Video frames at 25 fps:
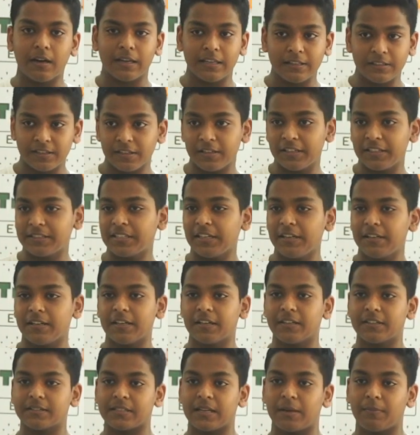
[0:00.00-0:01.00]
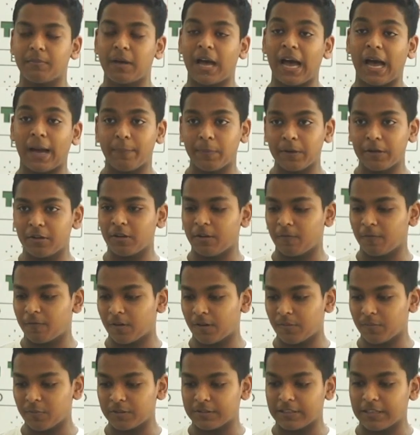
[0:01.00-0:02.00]
in the recent years, I am happy to
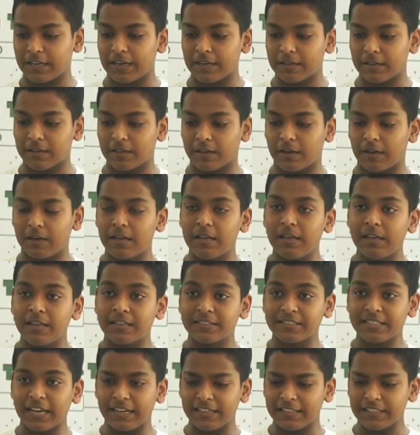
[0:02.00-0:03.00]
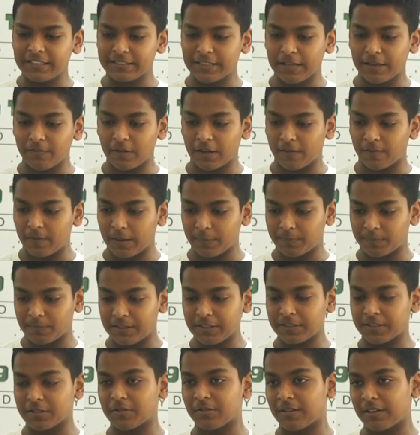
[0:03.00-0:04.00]
inform you that scientists have developed
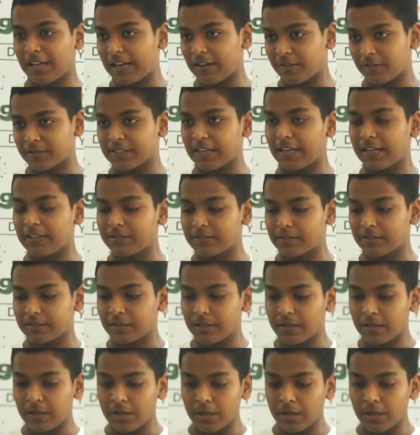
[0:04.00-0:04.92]
these two nanosats.